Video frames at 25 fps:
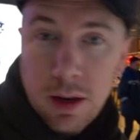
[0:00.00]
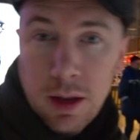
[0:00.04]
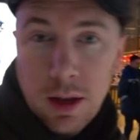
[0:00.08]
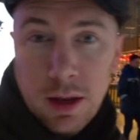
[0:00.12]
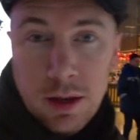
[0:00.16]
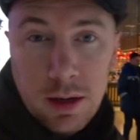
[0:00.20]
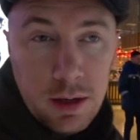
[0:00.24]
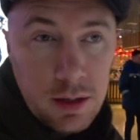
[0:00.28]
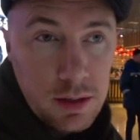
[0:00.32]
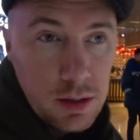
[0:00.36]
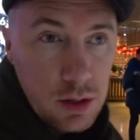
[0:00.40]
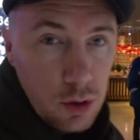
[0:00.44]

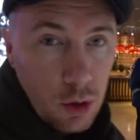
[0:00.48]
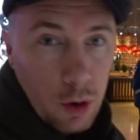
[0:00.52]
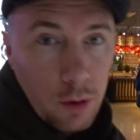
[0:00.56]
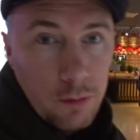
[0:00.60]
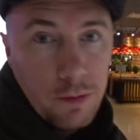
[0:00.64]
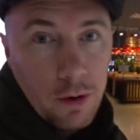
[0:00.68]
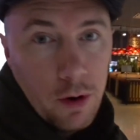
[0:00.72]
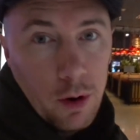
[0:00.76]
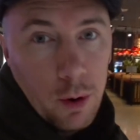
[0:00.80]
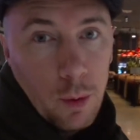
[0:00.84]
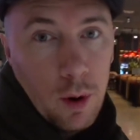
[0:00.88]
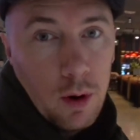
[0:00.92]
it is not
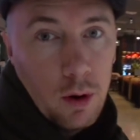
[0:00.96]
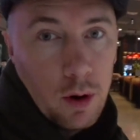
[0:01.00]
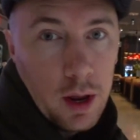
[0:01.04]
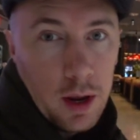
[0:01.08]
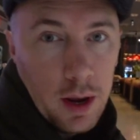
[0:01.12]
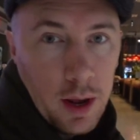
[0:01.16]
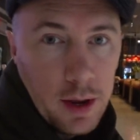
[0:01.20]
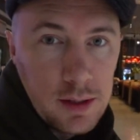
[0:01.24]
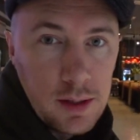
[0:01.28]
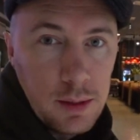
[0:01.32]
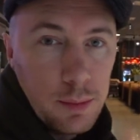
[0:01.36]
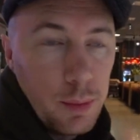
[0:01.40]
very well
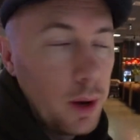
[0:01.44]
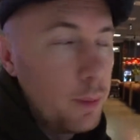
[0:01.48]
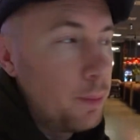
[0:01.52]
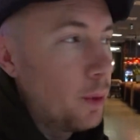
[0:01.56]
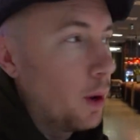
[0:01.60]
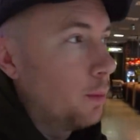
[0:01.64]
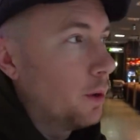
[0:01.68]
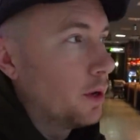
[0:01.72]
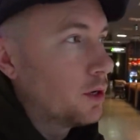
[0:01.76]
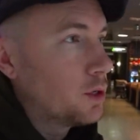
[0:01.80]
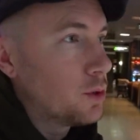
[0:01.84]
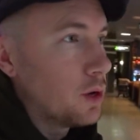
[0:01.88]
connected by
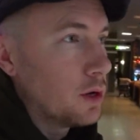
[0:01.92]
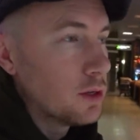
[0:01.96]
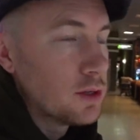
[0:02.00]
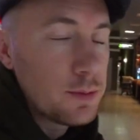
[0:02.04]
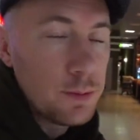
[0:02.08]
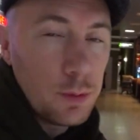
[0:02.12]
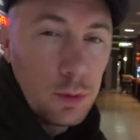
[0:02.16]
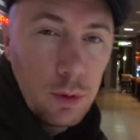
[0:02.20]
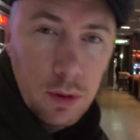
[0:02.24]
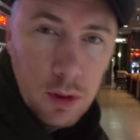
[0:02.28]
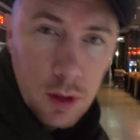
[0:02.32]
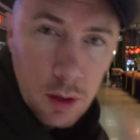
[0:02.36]
public
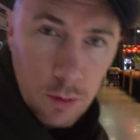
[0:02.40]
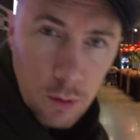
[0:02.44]
transport.